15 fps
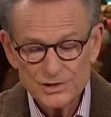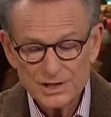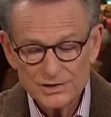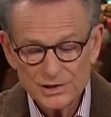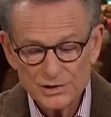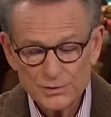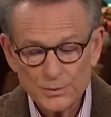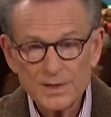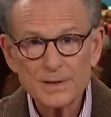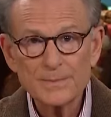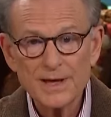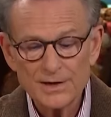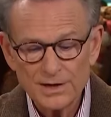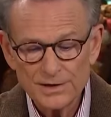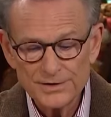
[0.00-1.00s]
Jesus went
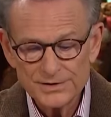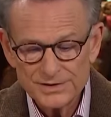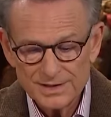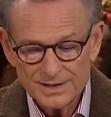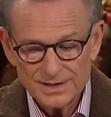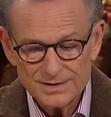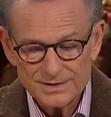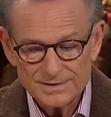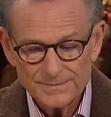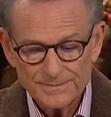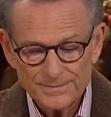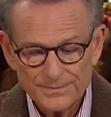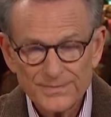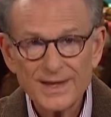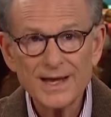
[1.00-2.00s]
about all the cities
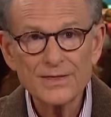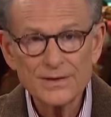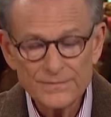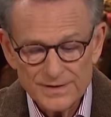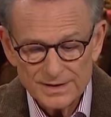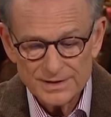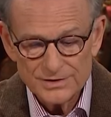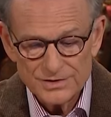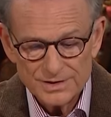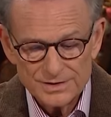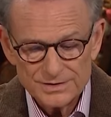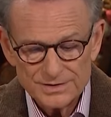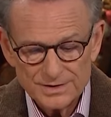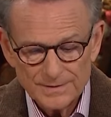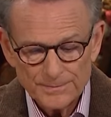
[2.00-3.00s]
and the
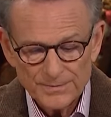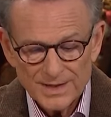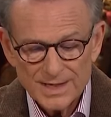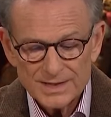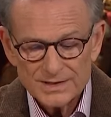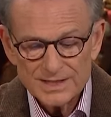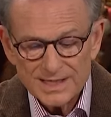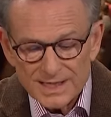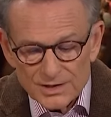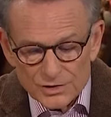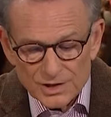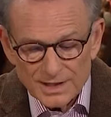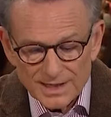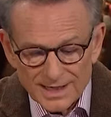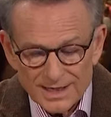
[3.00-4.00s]
villages,
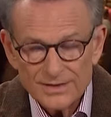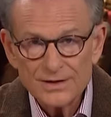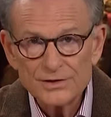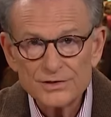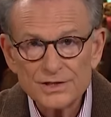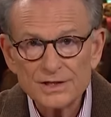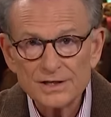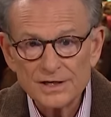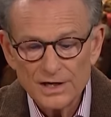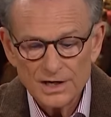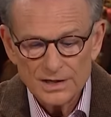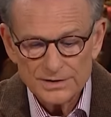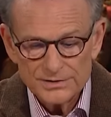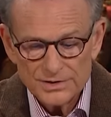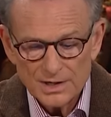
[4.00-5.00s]
teaching in their
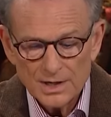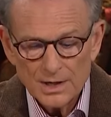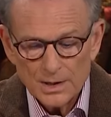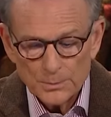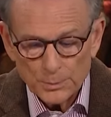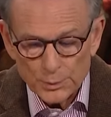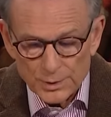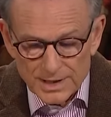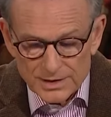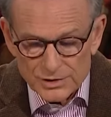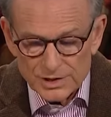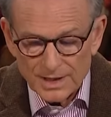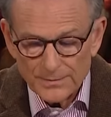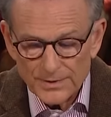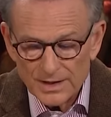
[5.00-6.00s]
synagogues,
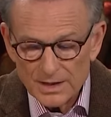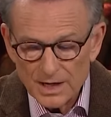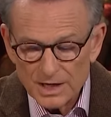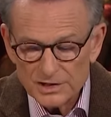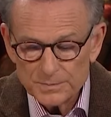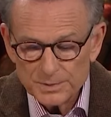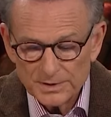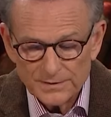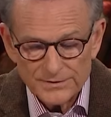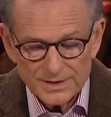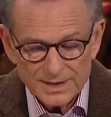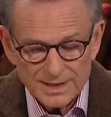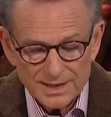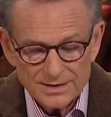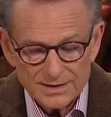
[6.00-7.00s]
preaching the gospel of the
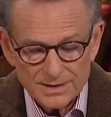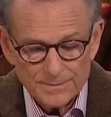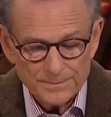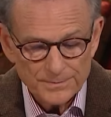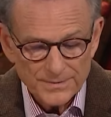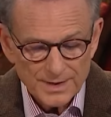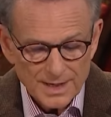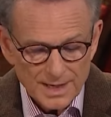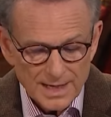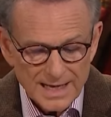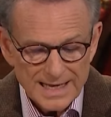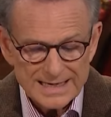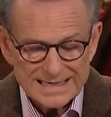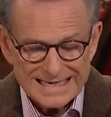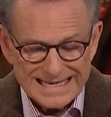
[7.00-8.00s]
kingdom,
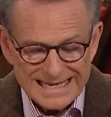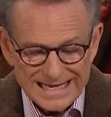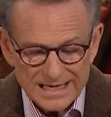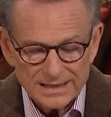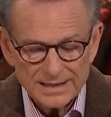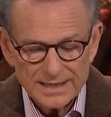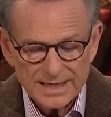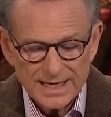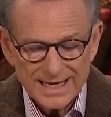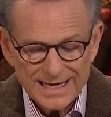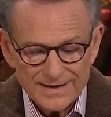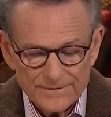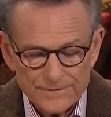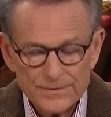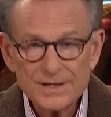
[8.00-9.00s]
and healing
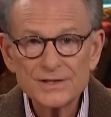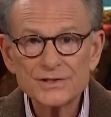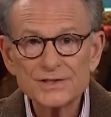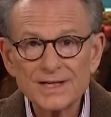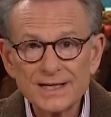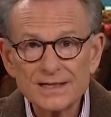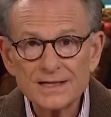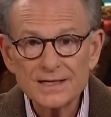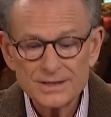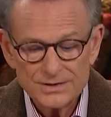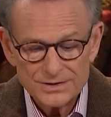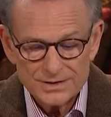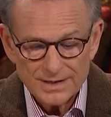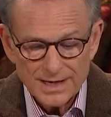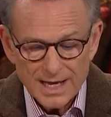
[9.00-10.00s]
every
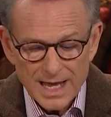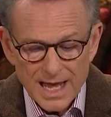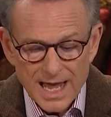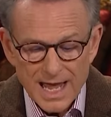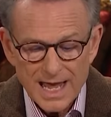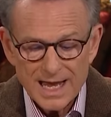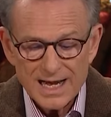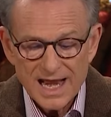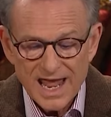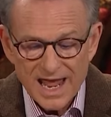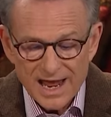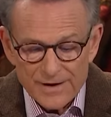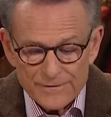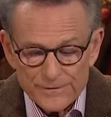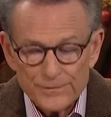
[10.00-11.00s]
sickness and
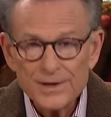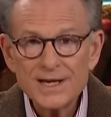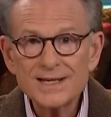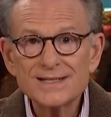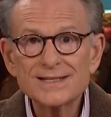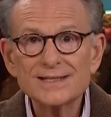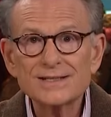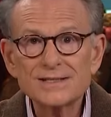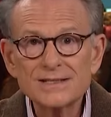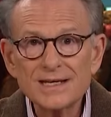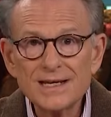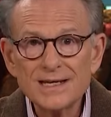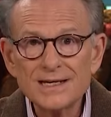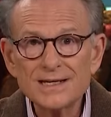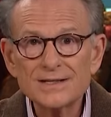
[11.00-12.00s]
every
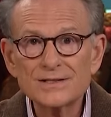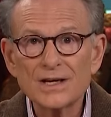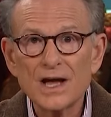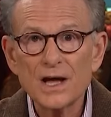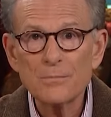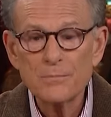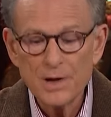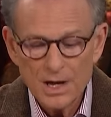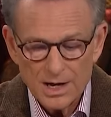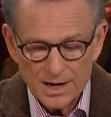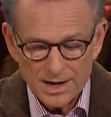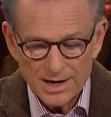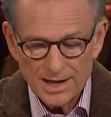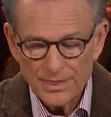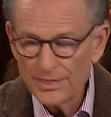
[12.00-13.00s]
disease
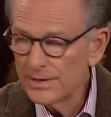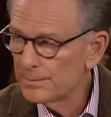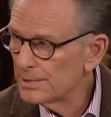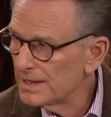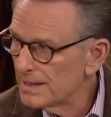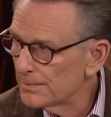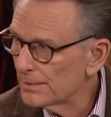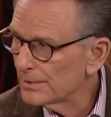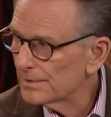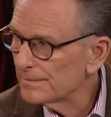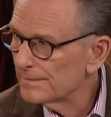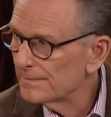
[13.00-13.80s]
among the people.